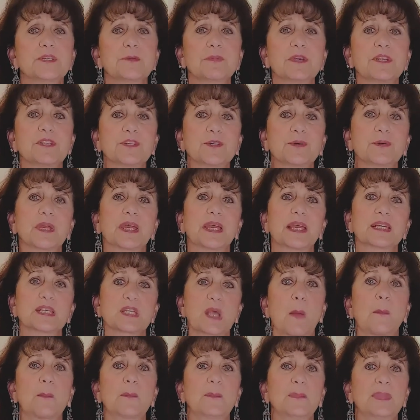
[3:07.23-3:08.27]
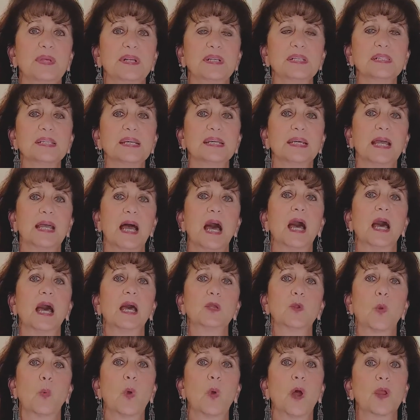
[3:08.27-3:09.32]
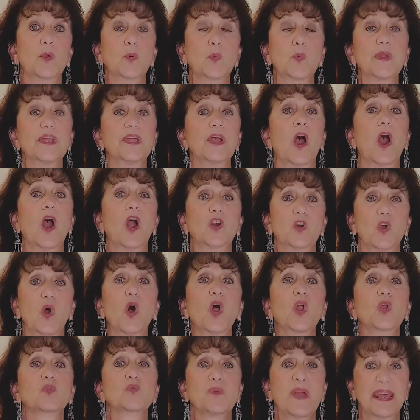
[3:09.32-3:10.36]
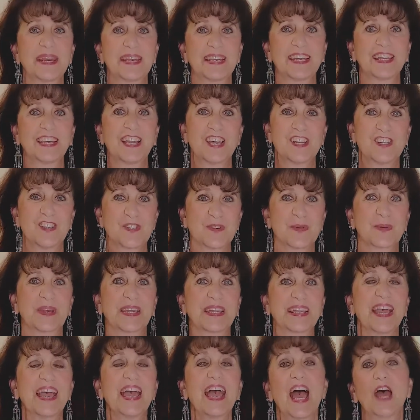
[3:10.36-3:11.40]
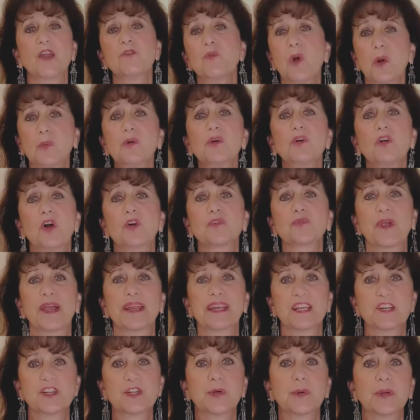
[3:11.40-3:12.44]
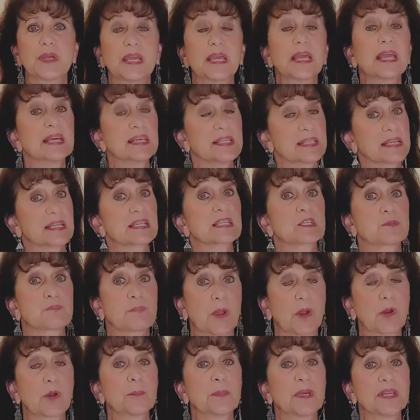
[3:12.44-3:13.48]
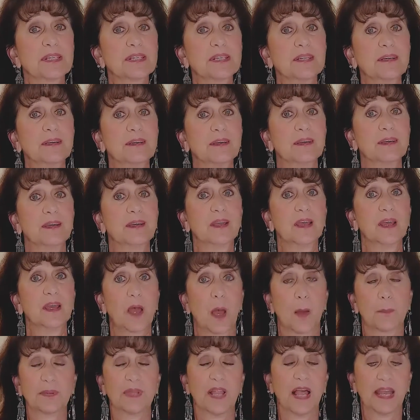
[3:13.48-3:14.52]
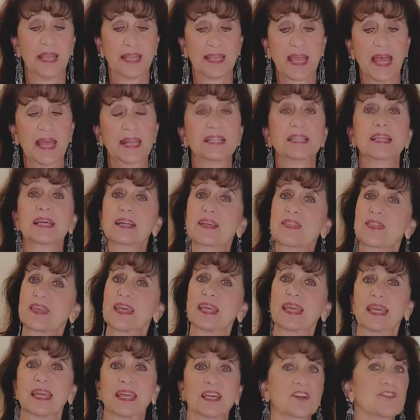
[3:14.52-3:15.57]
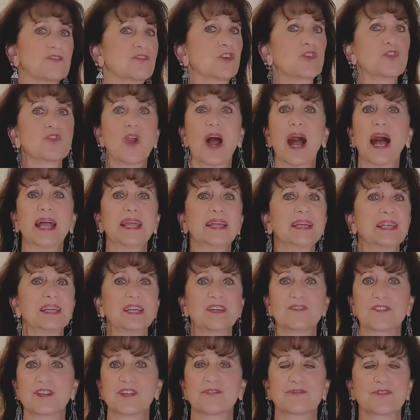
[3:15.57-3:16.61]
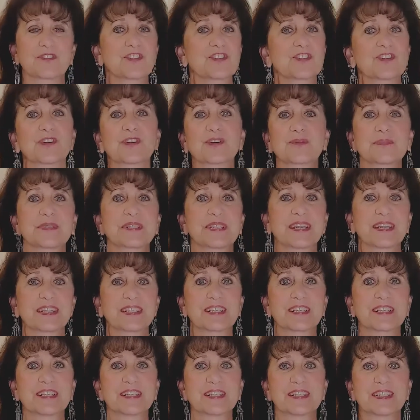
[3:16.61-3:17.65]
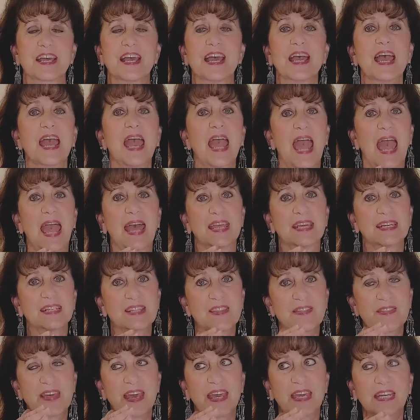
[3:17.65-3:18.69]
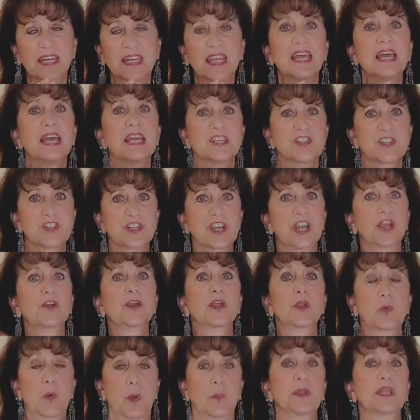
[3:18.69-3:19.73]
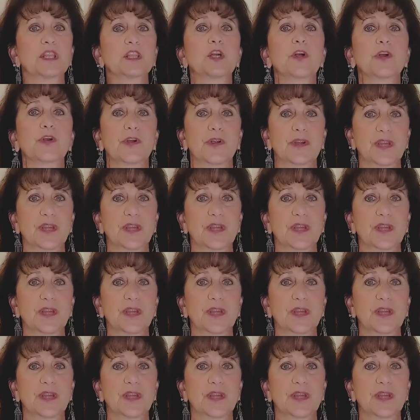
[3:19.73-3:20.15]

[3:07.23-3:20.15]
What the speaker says: doing is building on what we are already doing. And what we're already doing is experimenting, applying catalytic thinking in a variety of different circumstances, and then sharing what we learn in